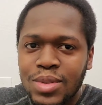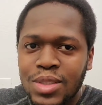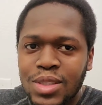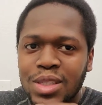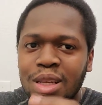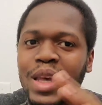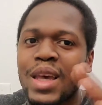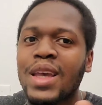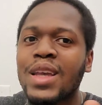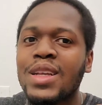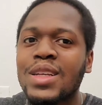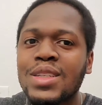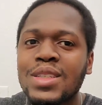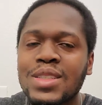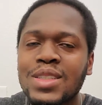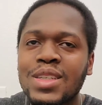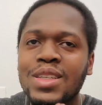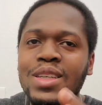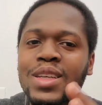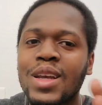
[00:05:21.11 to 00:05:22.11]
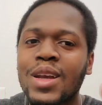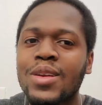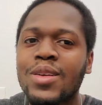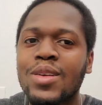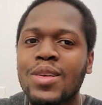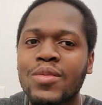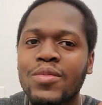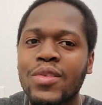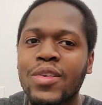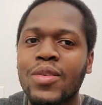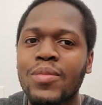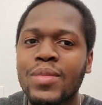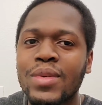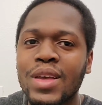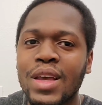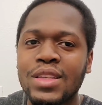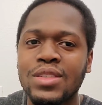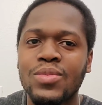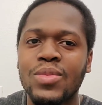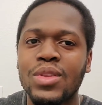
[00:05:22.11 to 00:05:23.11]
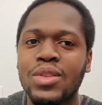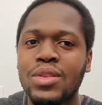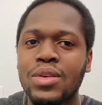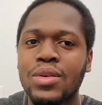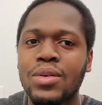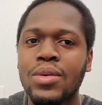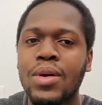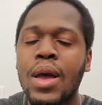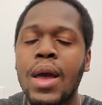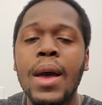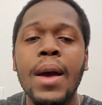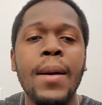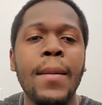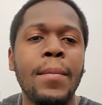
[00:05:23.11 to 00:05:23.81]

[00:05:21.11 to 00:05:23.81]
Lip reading: change in character development as it went through.